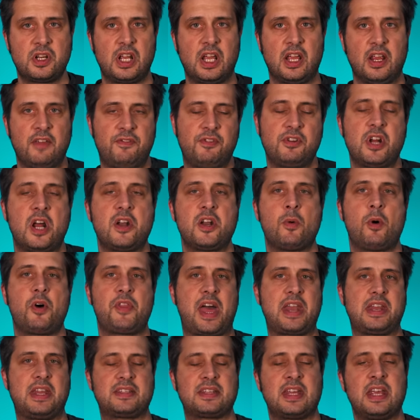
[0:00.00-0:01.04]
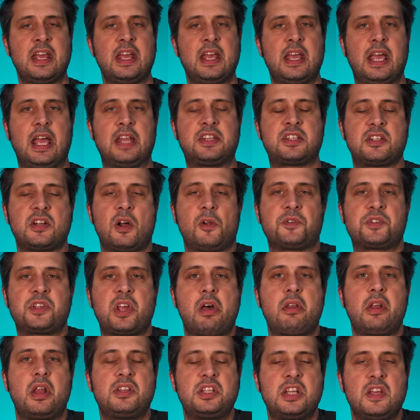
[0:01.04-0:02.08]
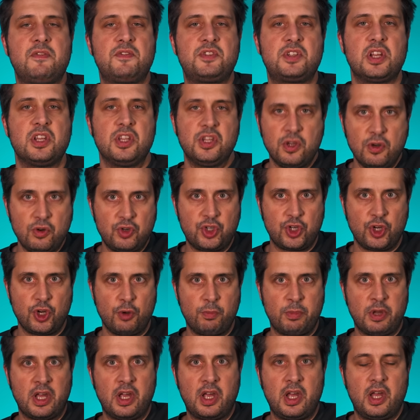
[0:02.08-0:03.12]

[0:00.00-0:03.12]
If you don't know what that is, it's an alternative to YouTube